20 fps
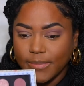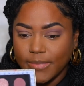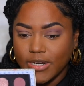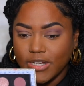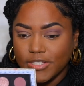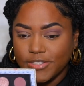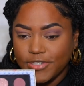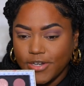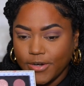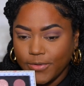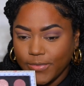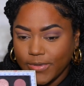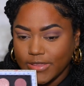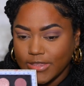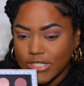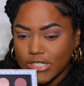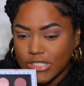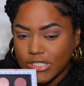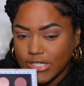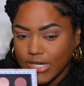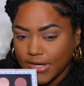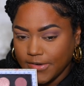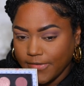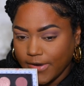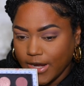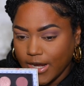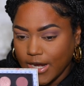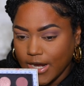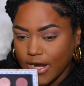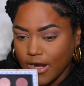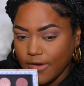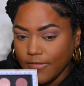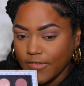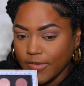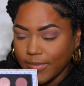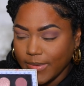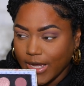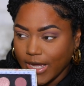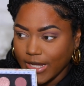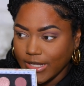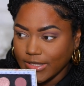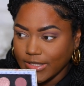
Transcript: I'm going to start with this shade right here for my